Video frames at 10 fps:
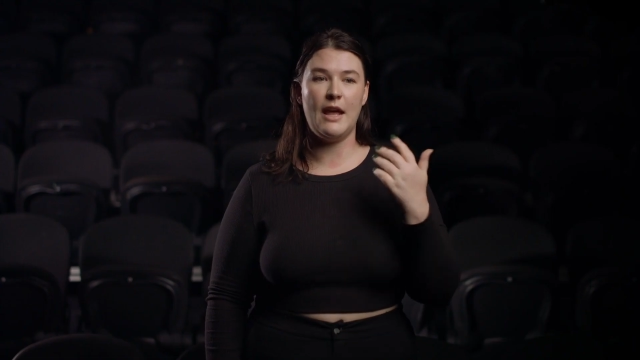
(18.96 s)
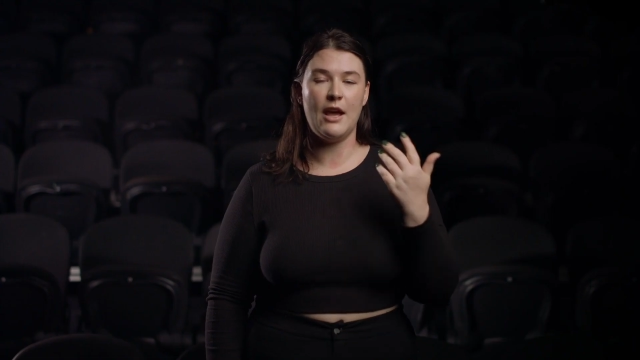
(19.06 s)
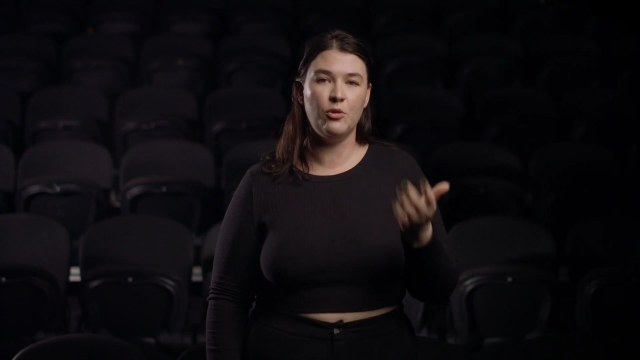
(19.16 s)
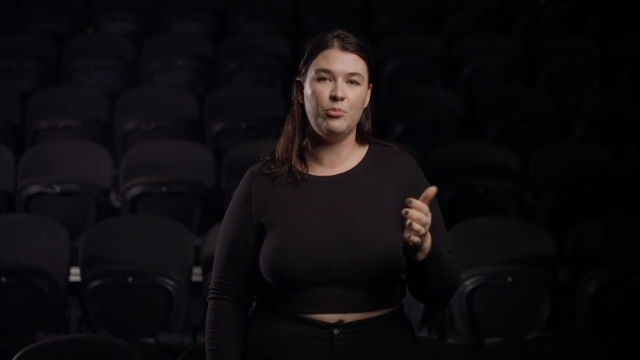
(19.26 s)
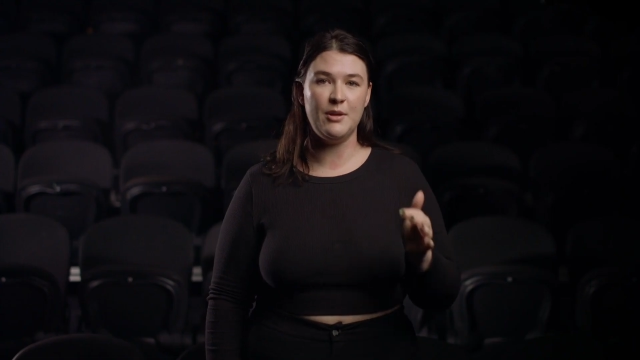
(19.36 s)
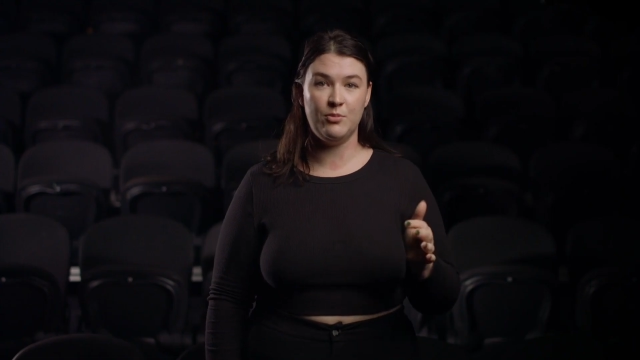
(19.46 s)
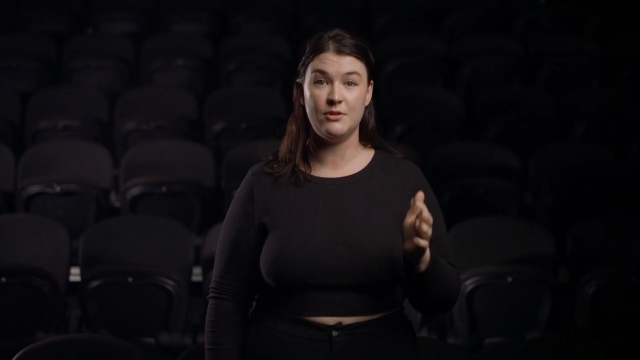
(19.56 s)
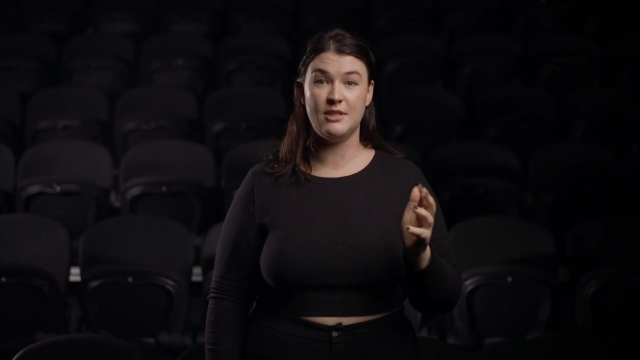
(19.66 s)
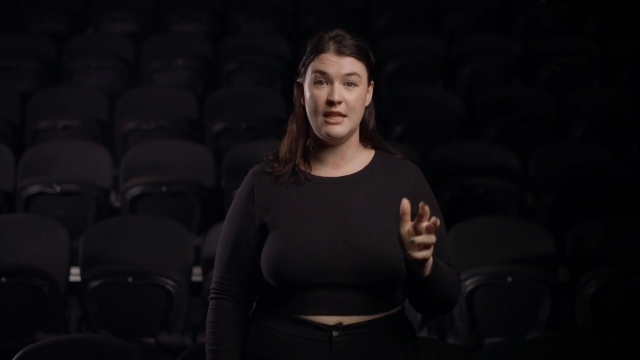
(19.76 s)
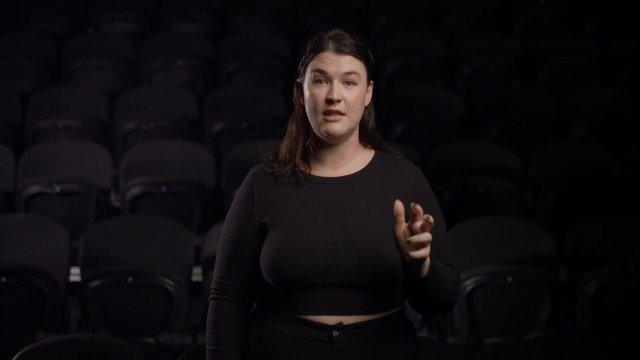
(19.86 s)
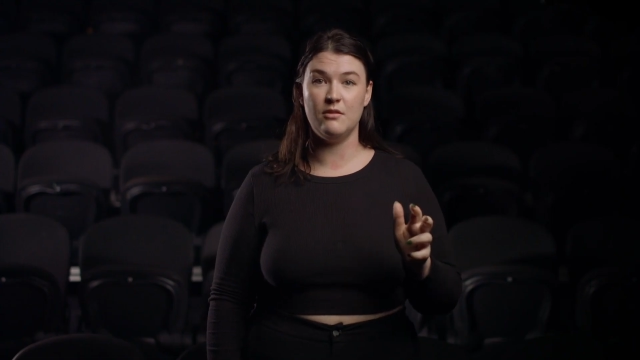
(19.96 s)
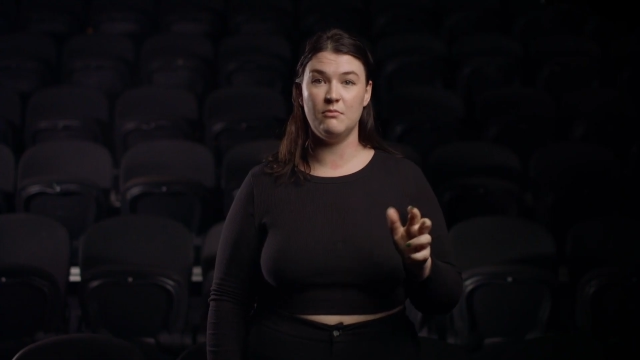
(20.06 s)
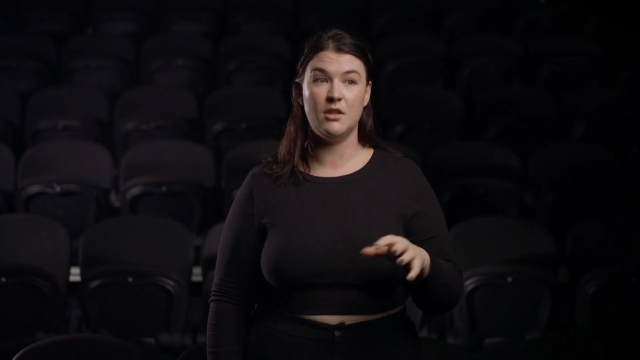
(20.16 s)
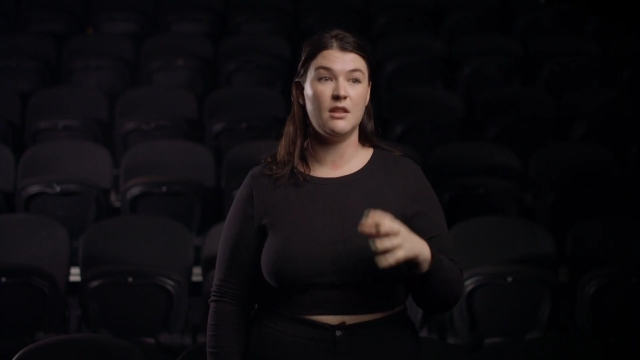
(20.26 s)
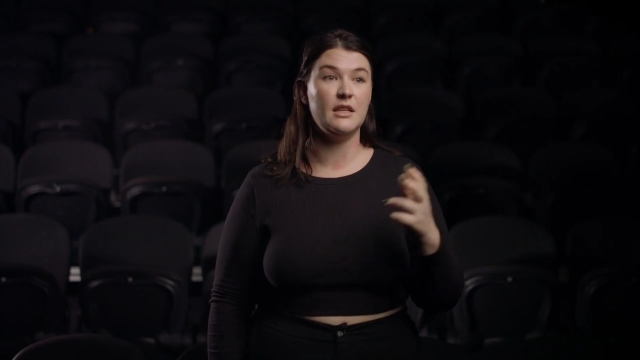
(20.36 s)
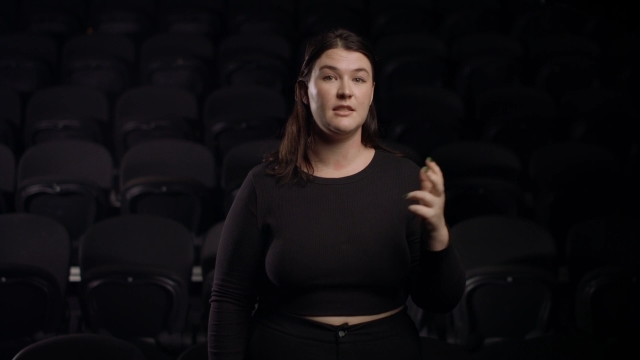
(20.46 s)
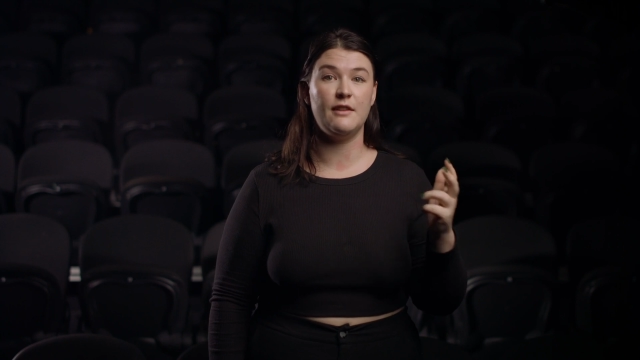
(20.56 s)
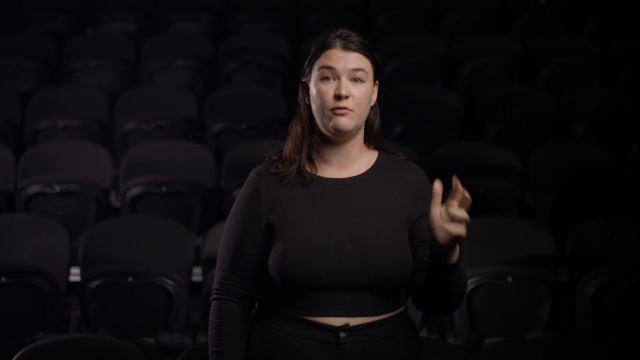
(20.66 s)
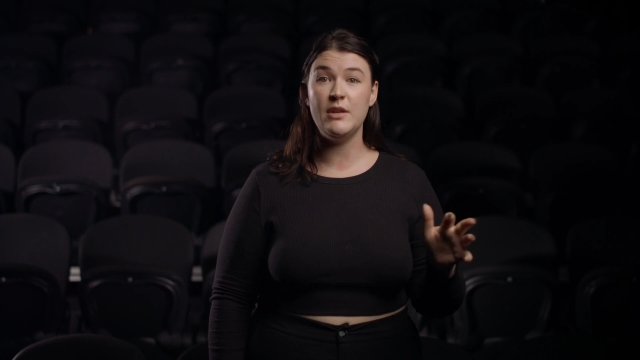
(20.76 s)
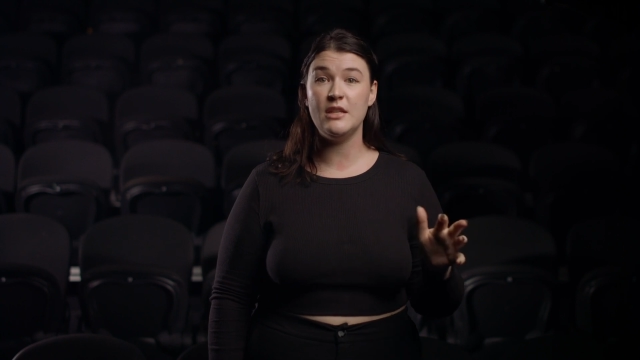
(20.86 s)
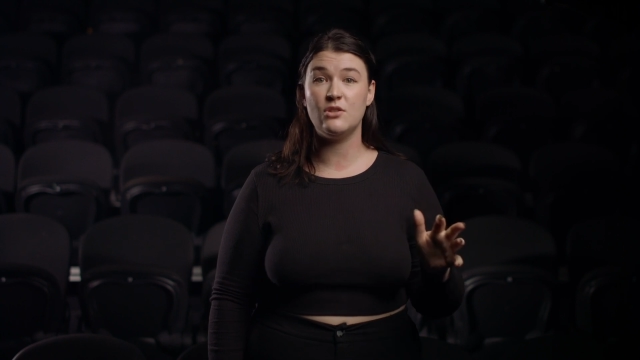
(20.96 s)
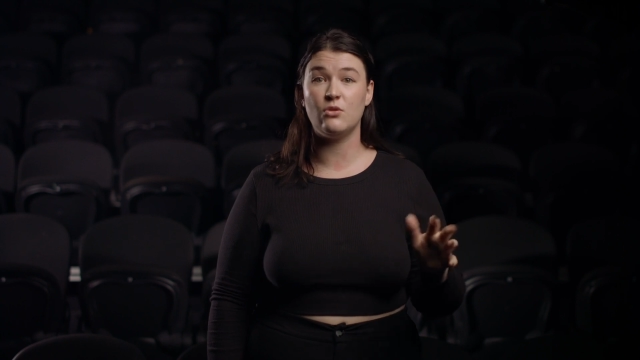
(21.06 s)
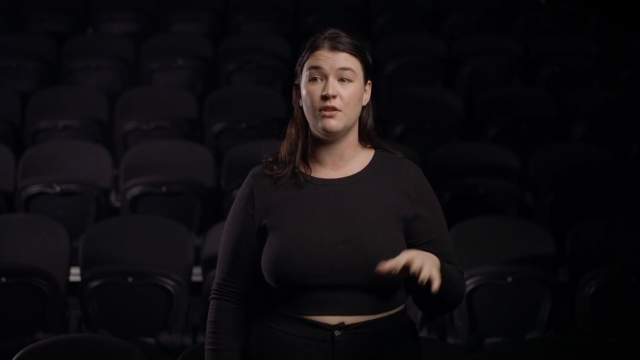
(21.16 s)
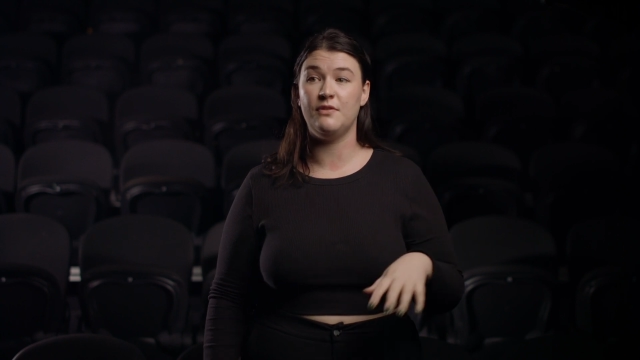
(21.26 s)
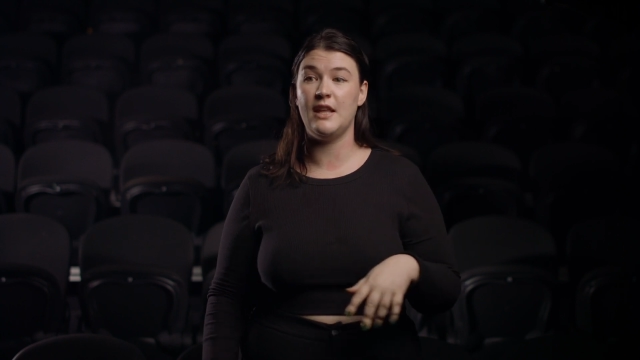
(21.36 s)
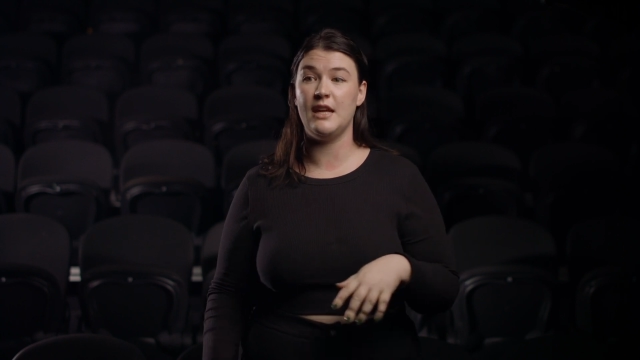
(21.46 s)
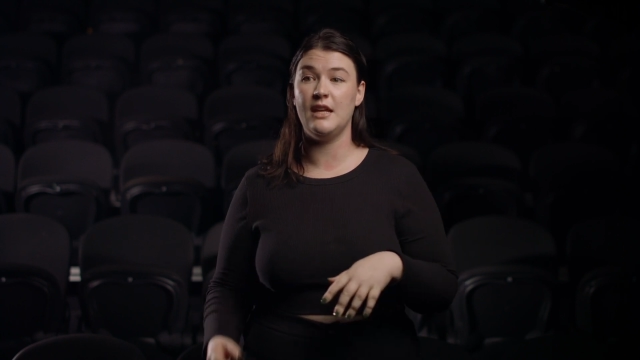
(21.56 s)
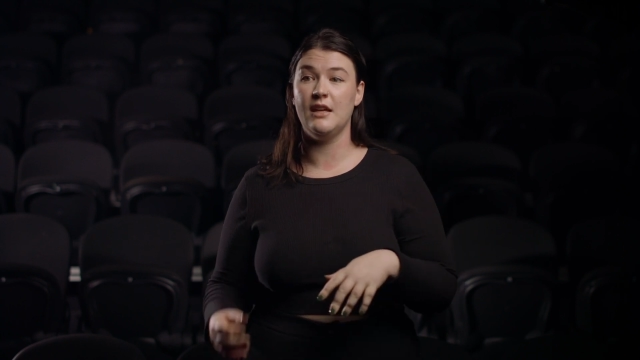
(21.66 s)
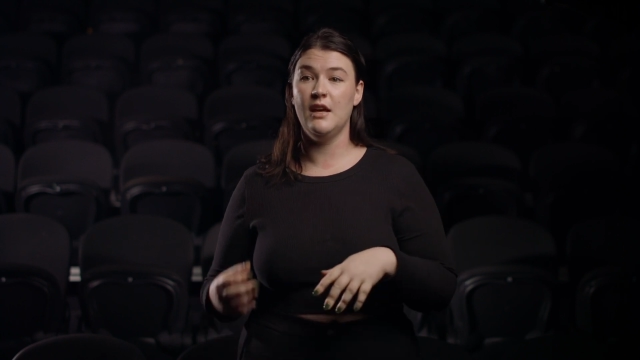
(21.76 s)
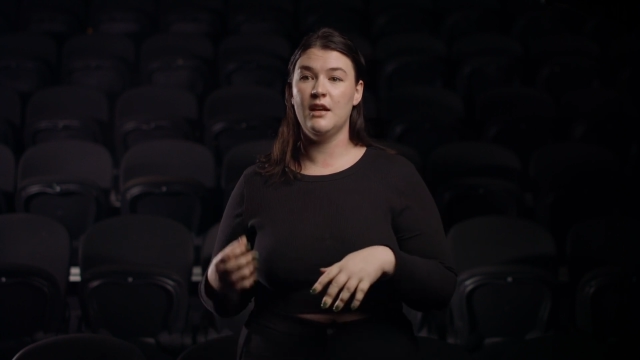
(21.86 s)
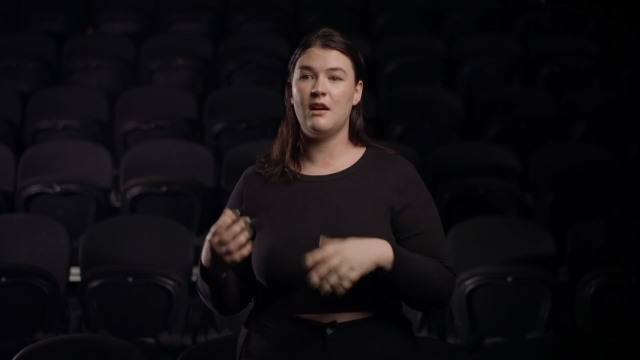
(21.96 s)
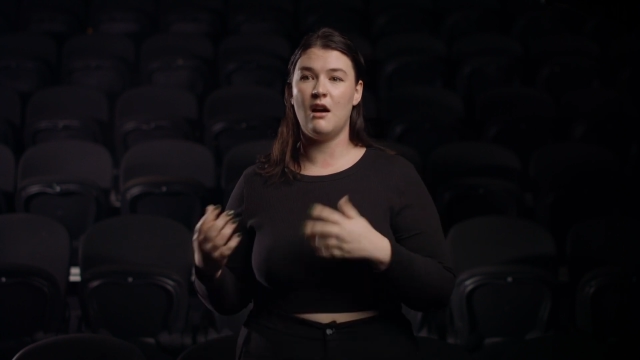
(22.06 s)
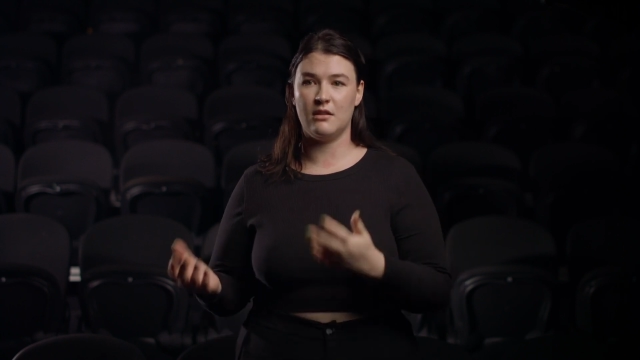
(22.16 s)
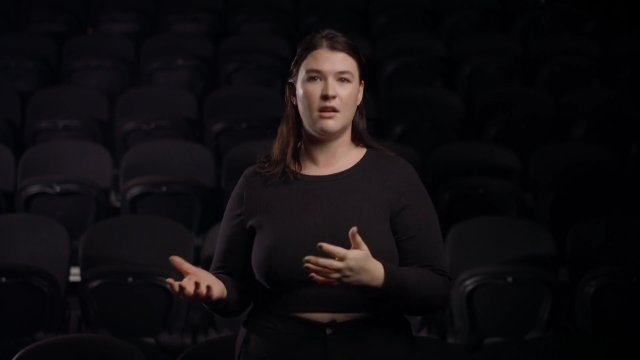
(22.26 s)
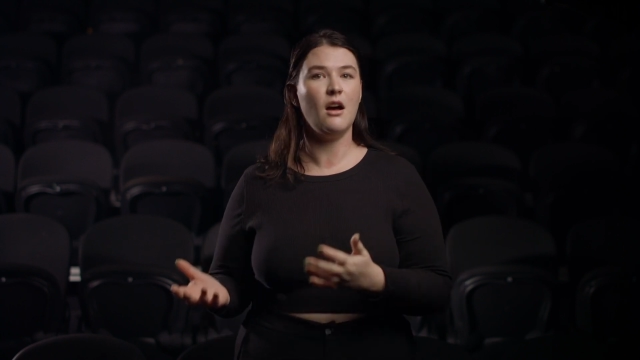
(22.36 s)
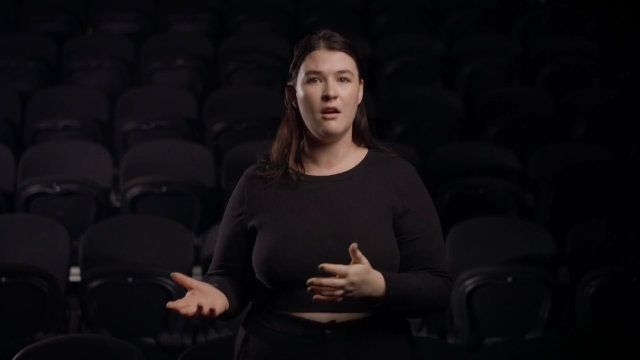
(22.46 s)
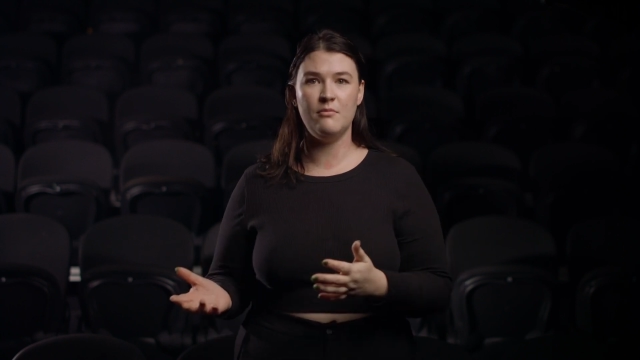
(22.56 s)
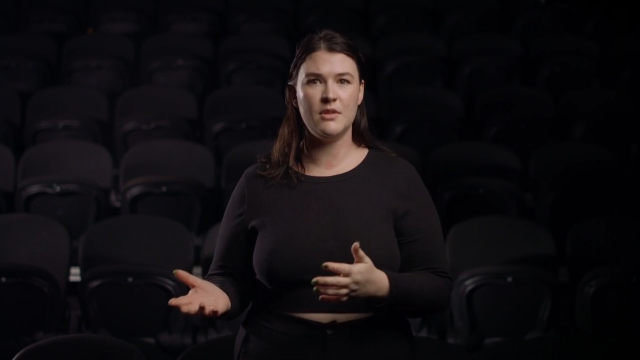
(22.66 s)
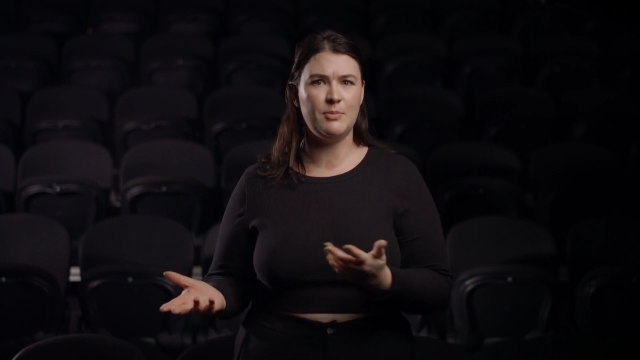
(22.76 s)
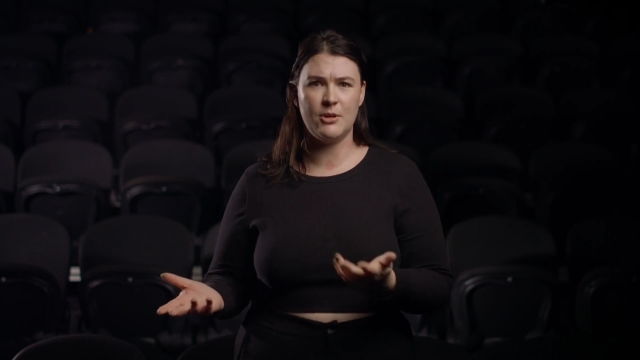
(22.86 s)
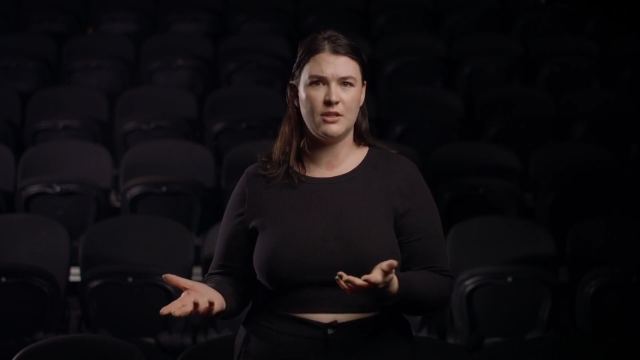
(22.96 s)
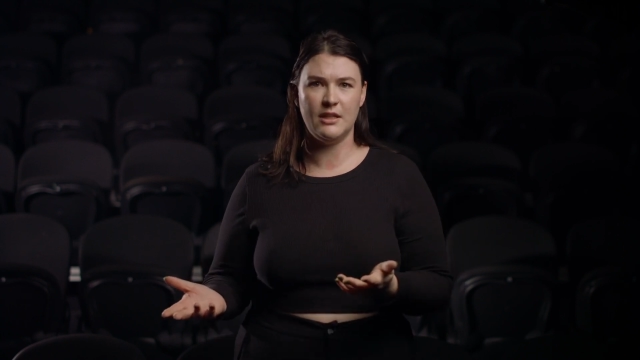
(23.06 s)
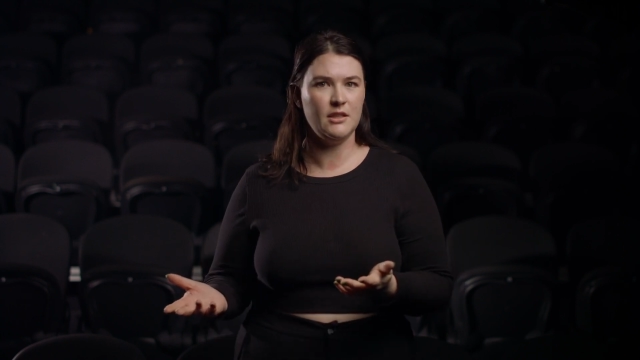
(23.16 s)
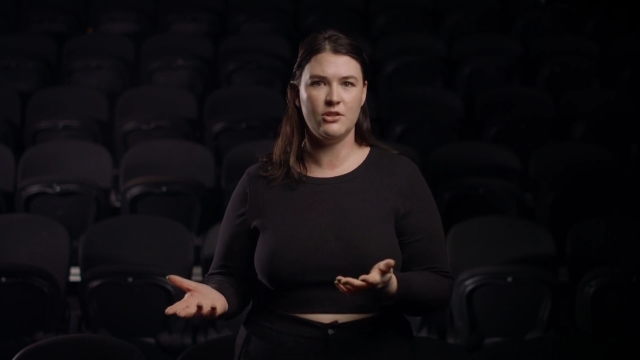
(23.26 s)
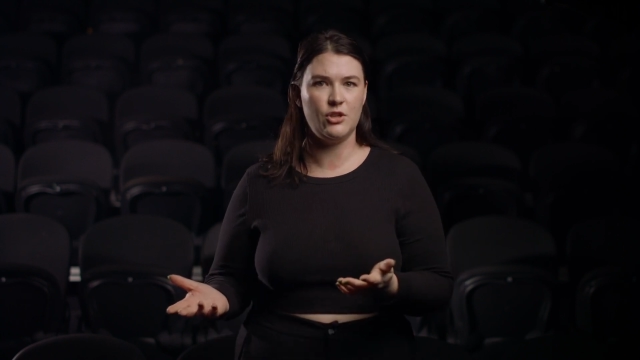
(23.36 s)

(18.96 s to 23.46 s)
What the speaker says: help people see them, the things they've missed or if they can't come, especially in this